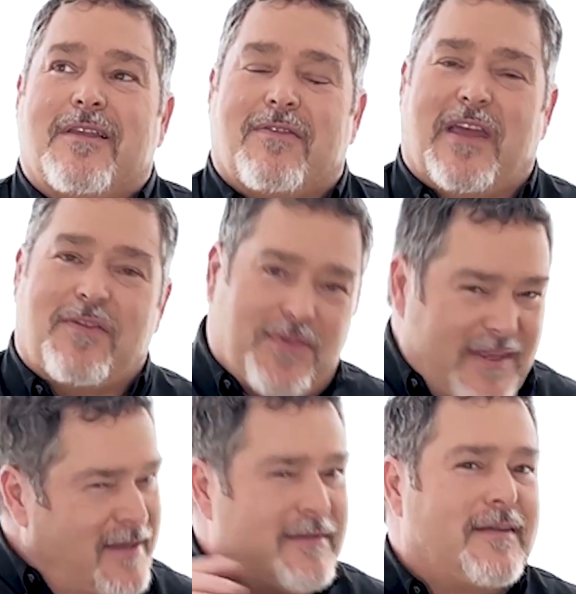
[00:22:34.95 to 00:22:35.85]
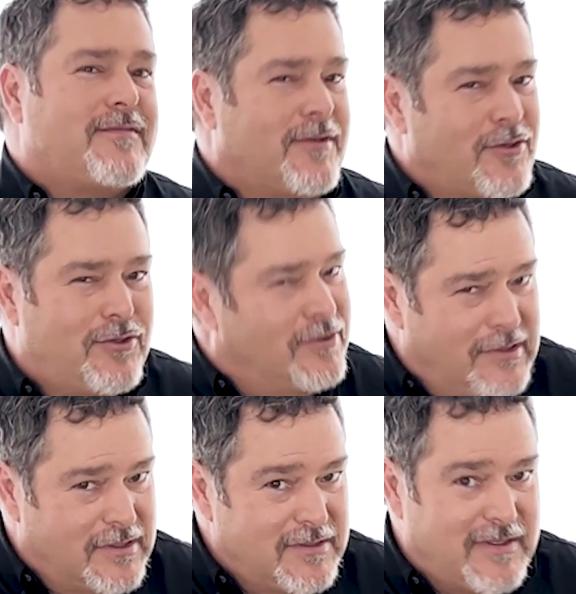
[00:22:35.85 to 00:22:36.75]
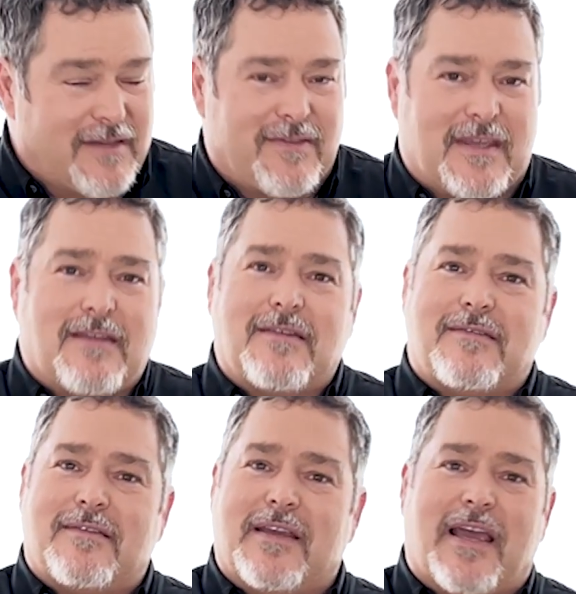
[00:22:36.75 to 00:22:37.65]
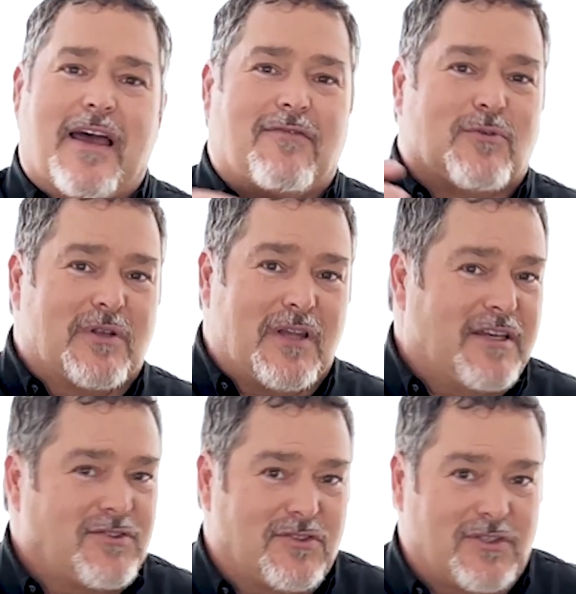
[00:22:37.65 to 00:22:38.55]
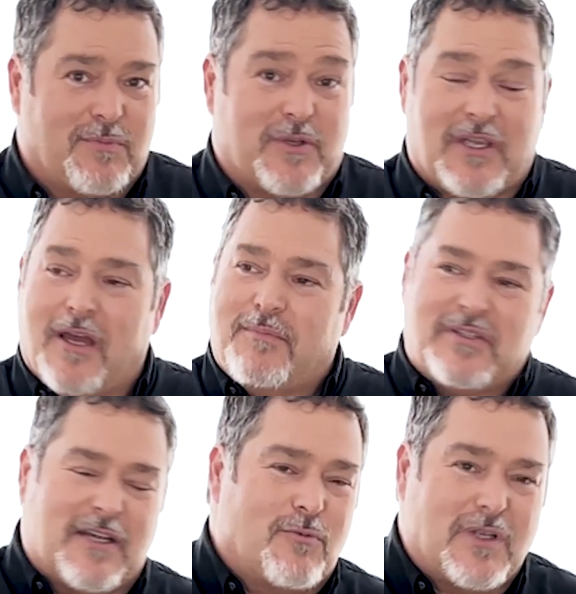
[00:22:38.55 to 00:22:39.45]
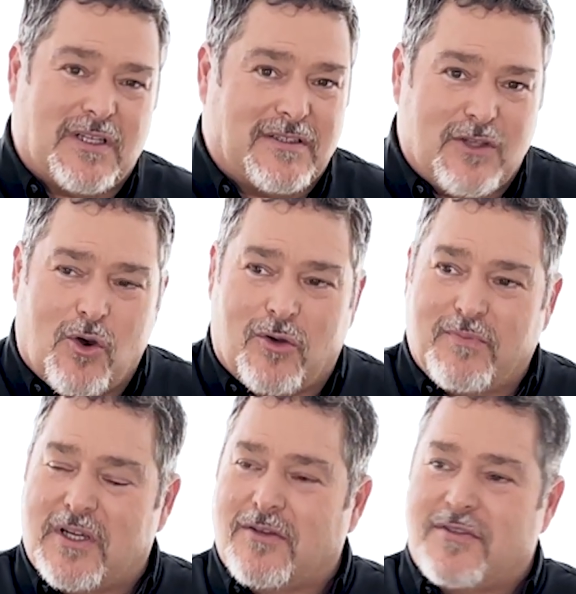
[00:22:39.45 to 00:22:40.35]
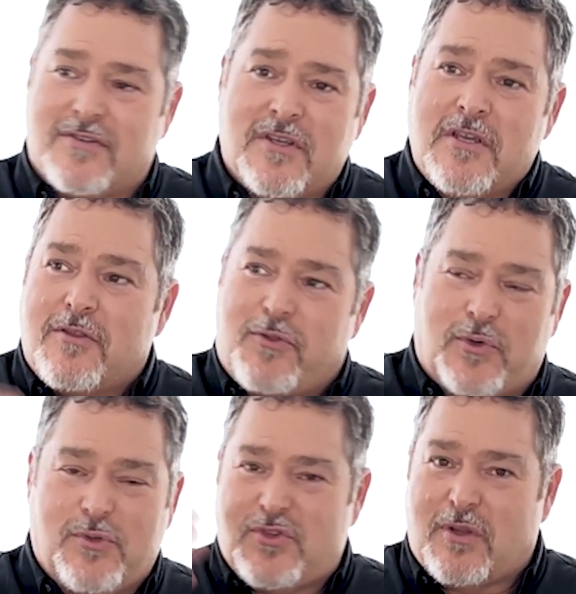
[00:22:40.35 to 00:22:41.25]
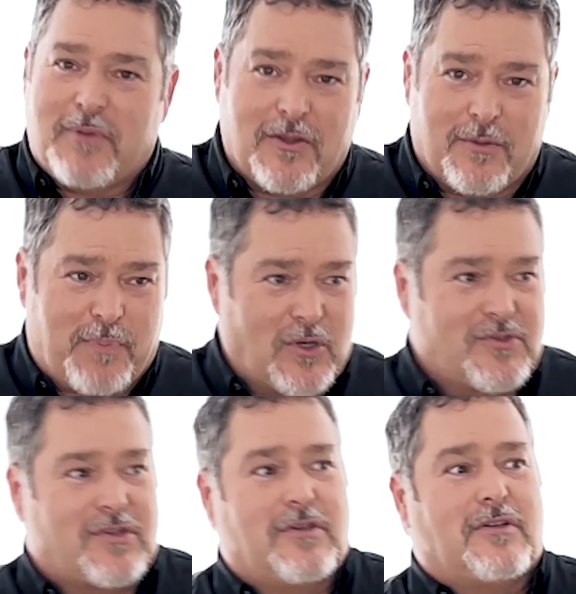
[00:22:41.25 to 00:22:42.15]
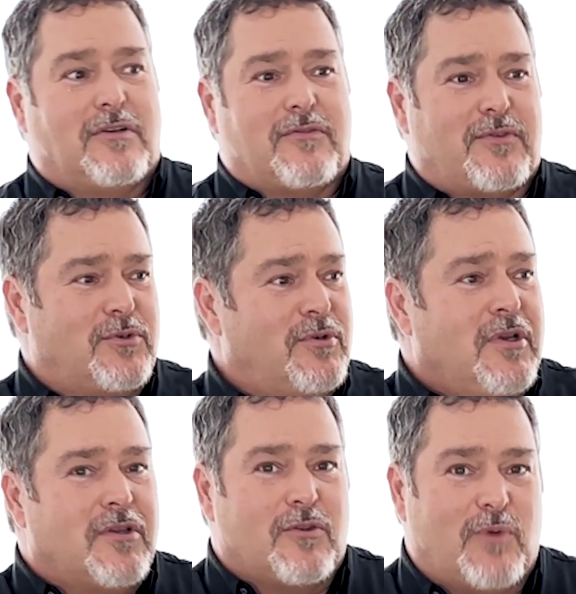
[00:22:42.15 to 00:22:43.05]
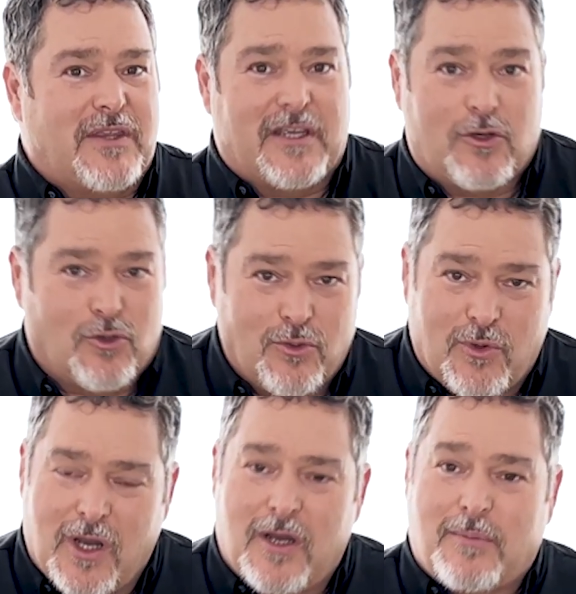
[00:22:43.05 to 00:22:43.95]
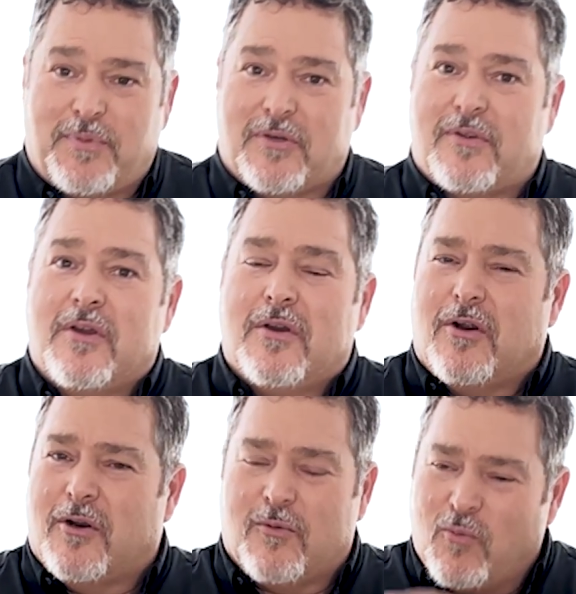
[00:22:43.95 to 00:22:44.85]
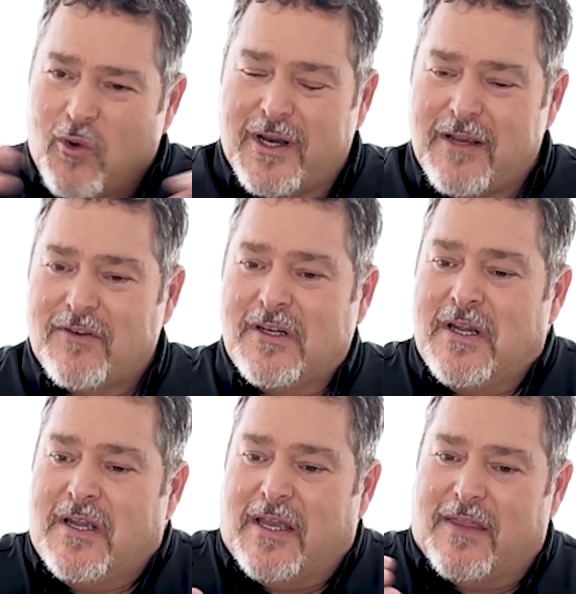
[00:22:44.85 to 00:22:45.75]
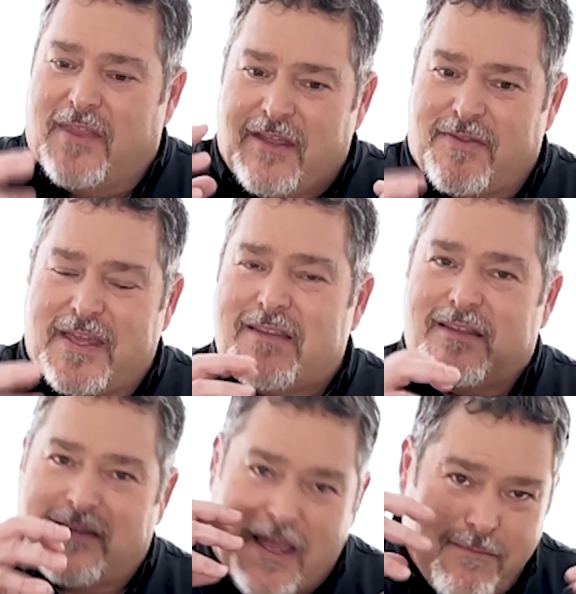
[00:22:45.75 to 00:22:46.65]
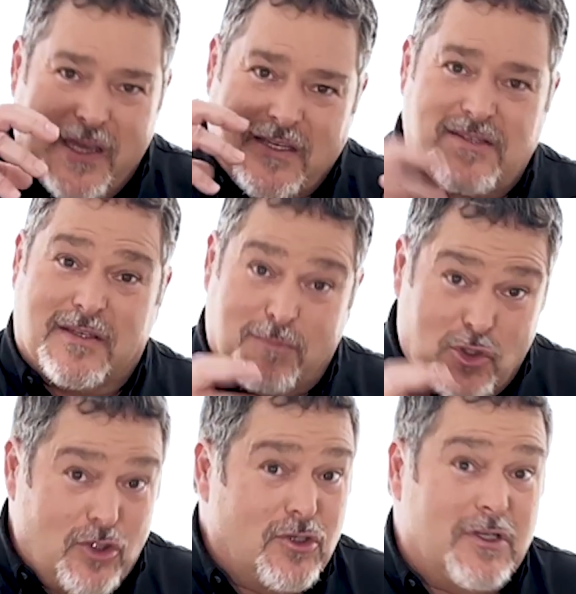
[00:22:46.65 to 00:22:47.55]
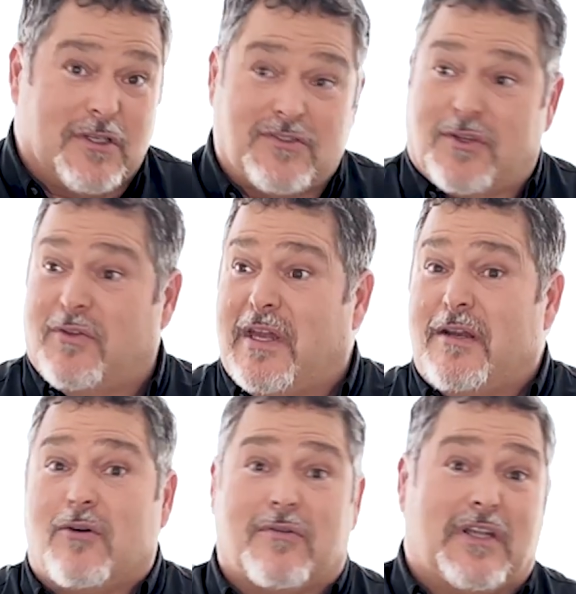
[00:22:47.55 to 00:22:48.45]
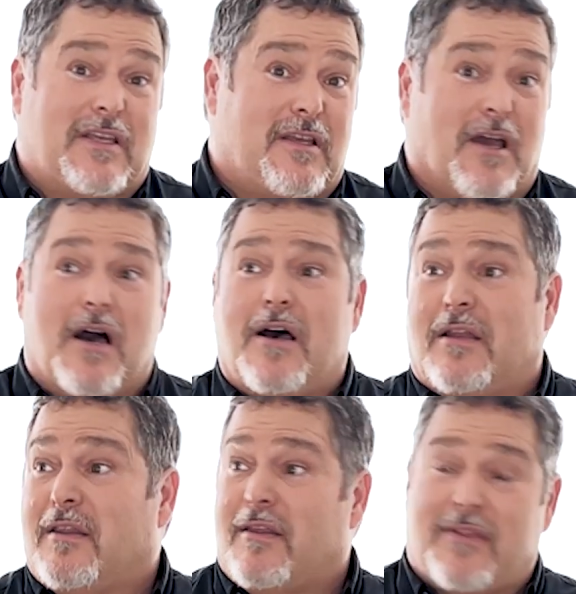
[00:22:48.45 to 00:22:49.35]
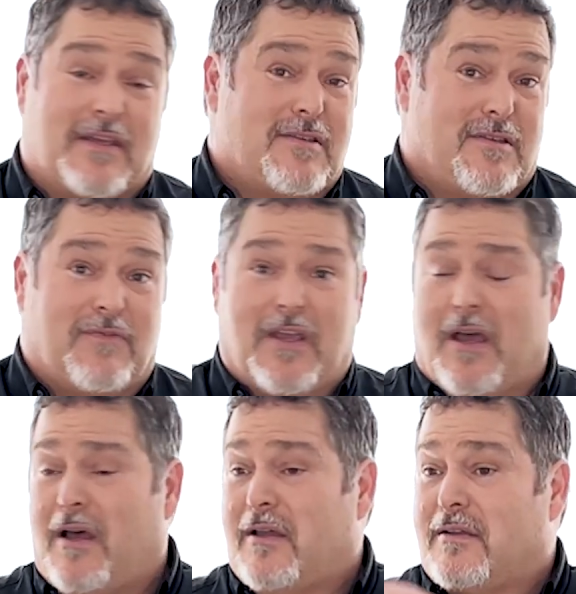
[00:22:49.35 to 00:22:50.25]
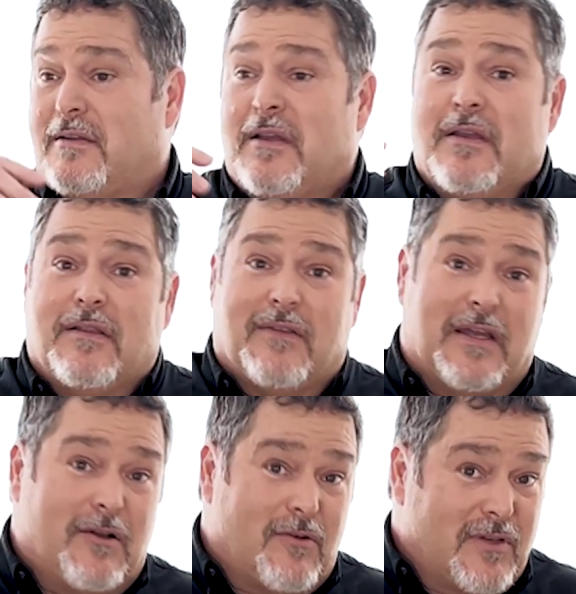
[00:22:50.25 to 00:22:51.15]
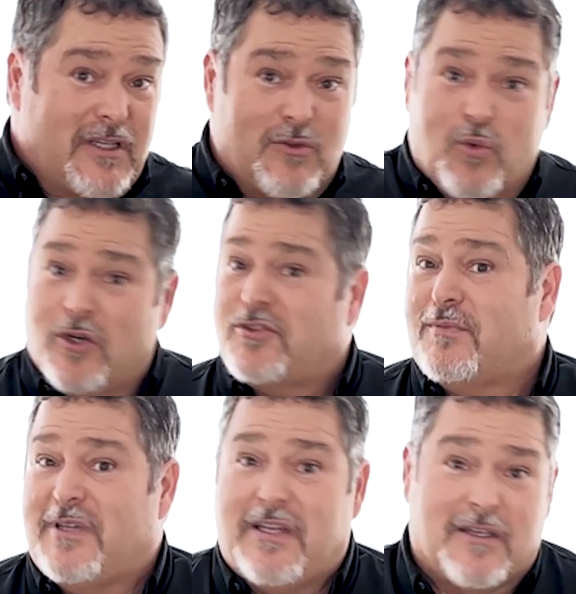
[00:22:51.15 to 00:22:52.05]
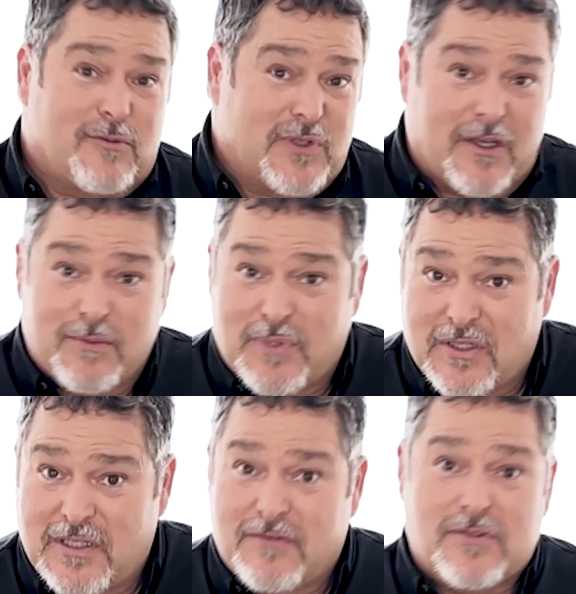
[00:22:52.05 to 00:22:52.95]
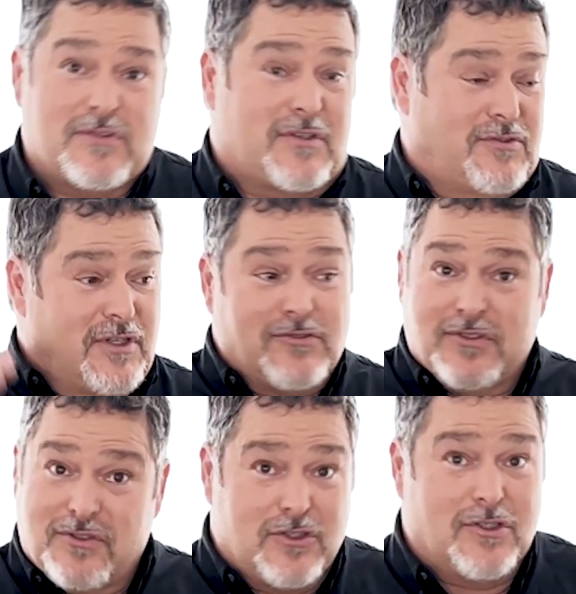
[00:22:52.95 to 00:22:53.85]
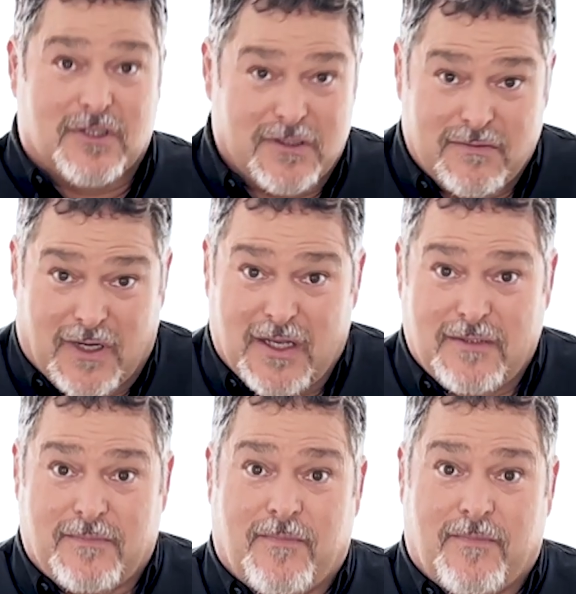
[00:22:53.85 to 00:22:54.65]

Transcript: they think that they're good, they think that they have a relationship with God, but they really don't because it's through some other person or through the way they grew up or, or whatever. And they think that that makes them good, so they don't need God and the things of God, and they don't need to worship together with other believers because they're just good, right?